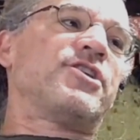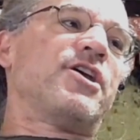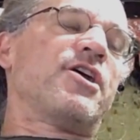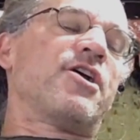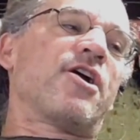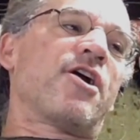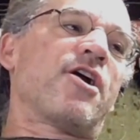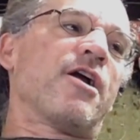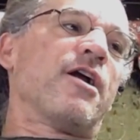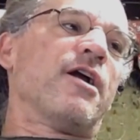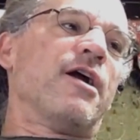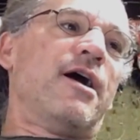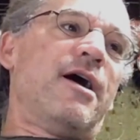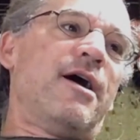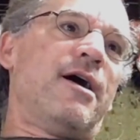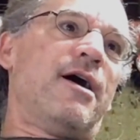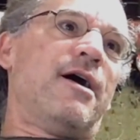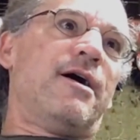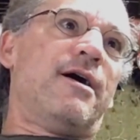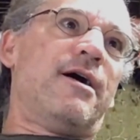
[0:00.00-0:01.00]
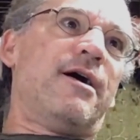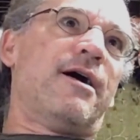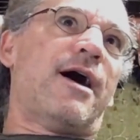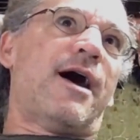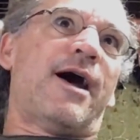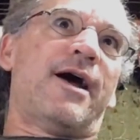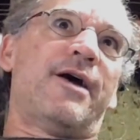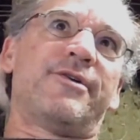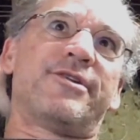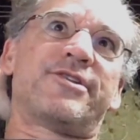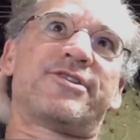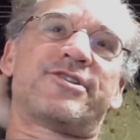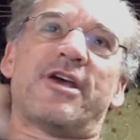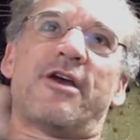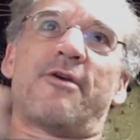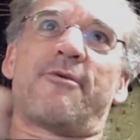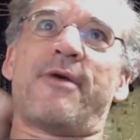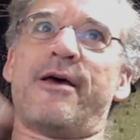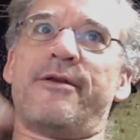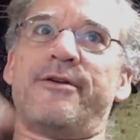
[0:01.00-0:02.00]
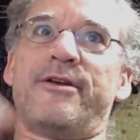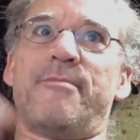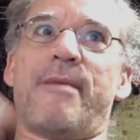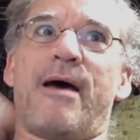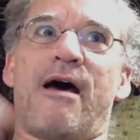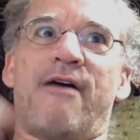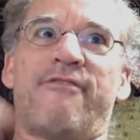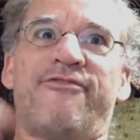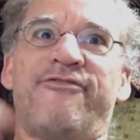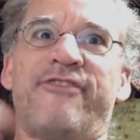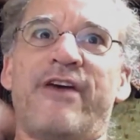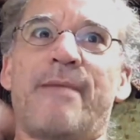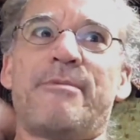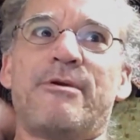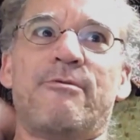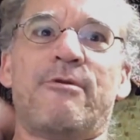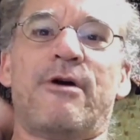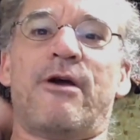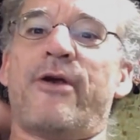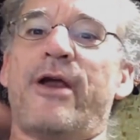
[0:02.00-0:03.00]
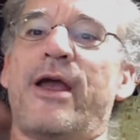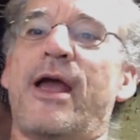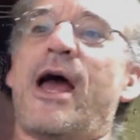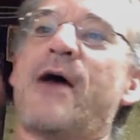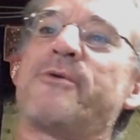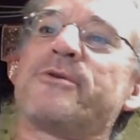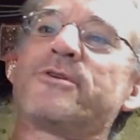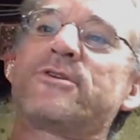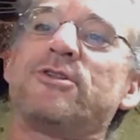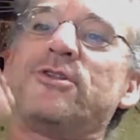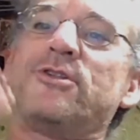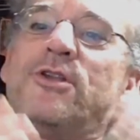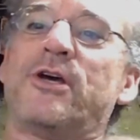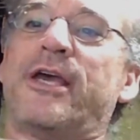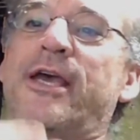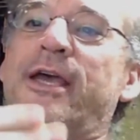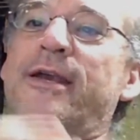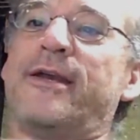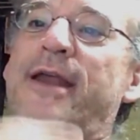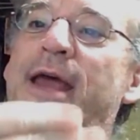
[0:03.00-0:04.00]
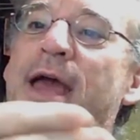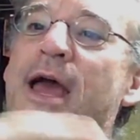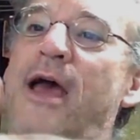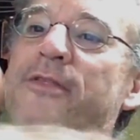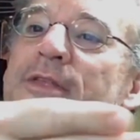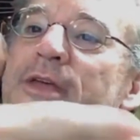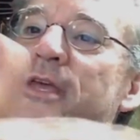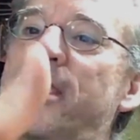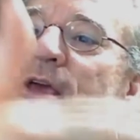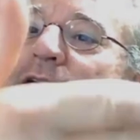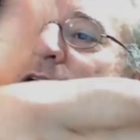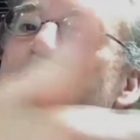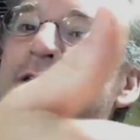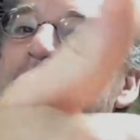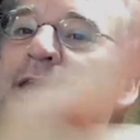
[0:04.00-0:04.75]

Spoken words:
year, I would say around about February, I was looking down the year